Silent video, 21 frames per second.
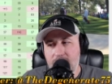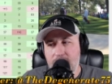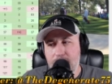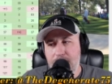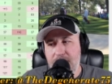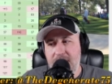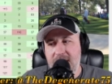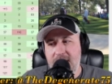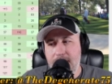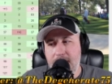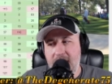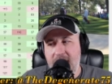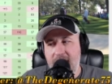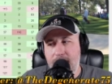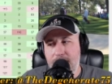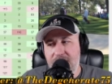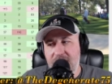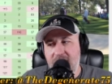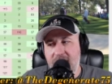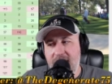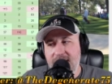
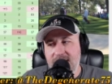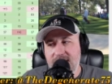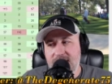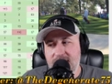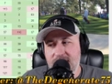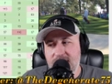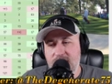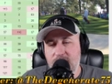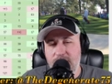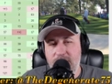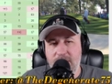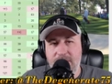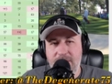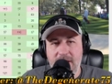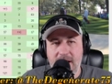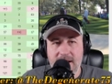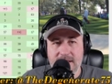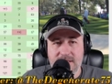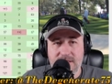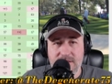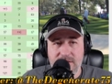PMAM thoughts? Silver
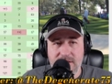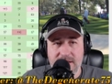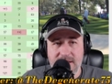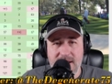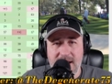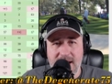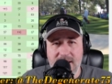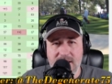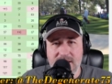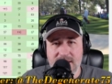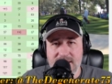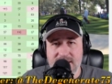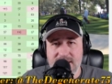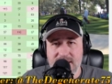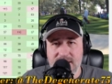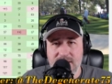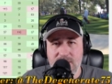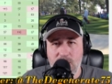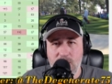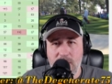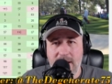Fox, you did not
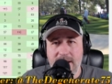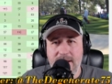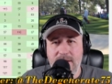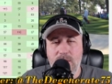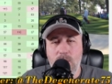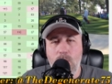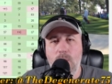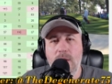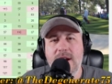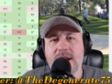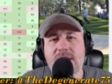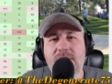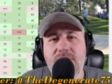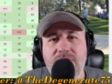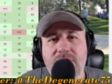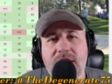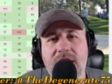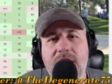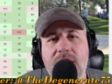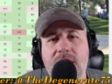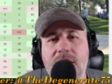listen. Why do you
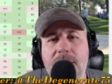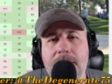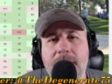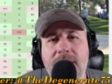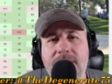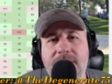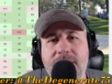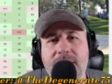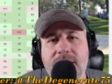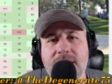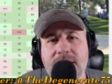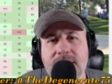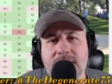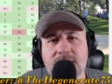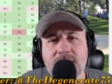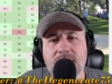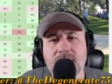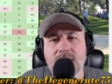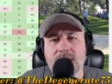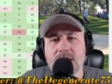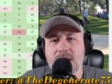try to hurt my
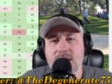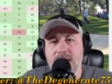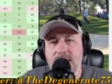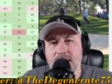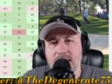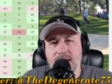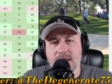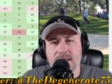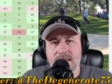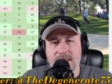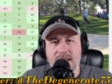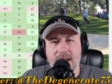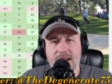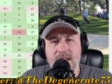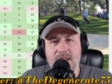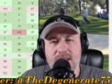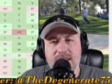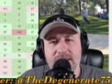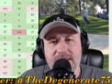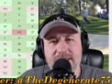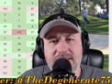feelings? Yeah,
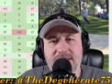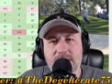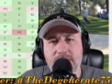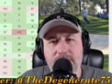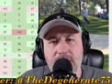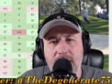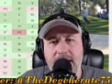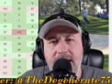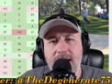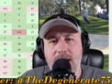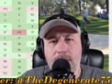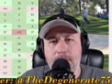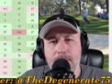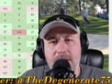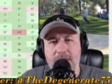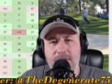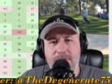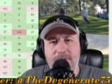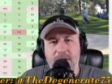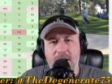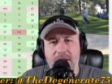you silvered hair,
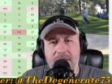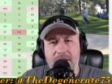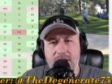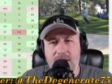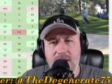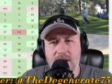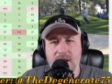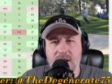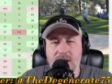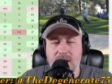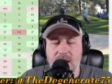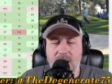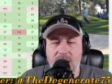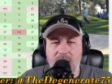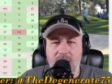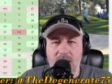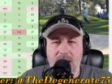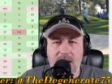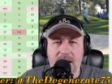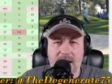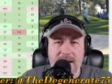motherfather.
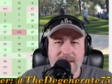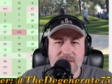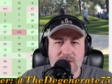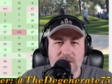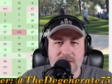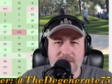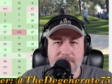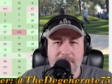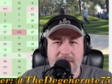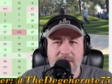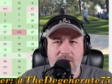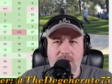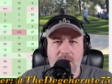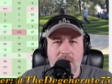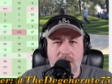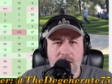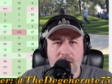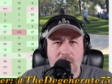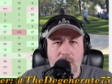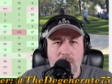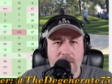I told you, man, they're
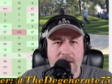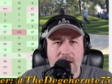all going